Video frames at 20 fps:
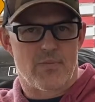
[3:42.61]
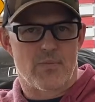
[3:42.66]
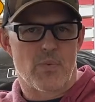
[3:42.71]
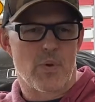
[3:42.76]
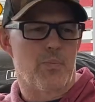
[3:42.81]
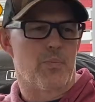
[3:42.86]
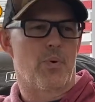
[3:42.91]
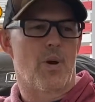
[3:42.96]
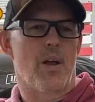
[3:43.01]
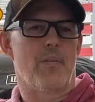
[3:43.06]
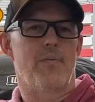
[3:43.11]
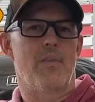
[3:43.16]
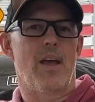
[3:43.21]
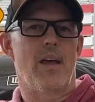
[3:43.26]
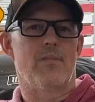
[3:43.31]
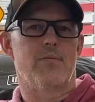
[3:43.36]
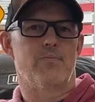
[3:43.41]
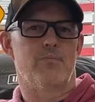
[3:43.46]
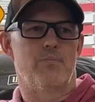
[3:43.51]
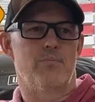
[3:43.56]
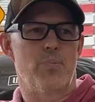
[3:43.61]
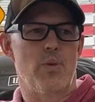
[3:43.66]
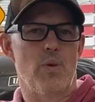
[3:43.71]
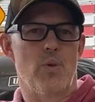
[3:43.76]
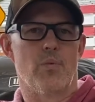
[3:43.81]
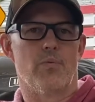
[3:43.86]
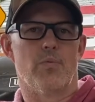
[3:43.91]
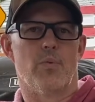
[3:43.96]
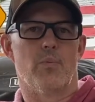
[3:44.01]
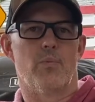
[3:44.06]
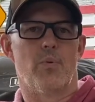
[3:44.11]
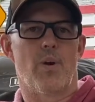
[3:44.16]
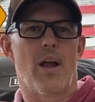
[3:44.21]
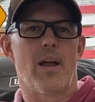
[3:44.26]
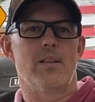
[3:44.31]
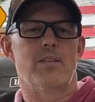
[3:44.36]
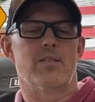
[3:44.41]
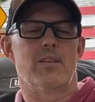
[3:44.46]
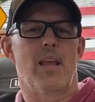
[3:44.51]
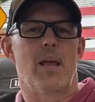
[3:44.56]
We brought that beautiful
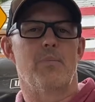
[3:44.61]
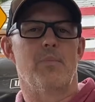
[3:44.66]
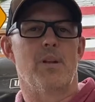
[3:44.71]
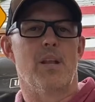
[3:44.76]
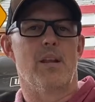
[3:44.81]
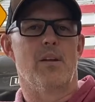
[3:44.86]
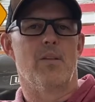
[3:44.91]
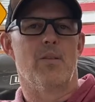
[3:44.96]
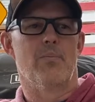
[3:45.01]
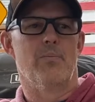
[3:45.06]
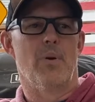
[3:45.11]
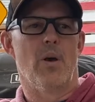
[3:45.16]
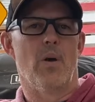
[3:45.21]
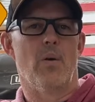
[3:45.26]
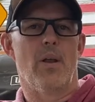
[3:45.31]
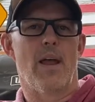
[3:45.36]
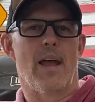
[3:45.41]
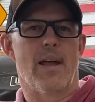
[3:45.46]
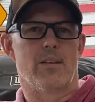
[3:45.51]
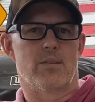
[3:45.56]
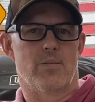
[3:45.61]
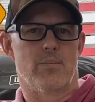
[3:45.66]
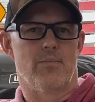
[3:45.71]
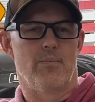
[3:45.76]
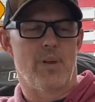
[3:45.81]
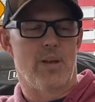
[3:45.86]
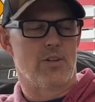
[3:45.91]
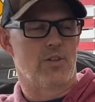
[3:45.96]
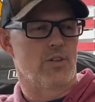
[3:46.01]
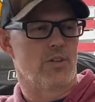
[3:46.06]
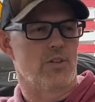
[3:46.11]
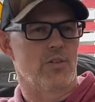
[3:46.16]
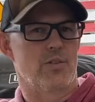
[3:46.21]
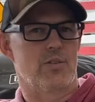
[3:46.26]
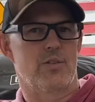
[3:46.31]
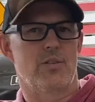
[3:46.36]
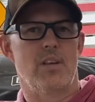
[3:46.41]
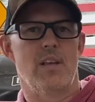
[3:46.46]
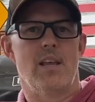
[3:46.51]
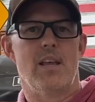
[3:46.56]
bright salmon into the boat, had some
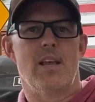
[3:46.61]
pictures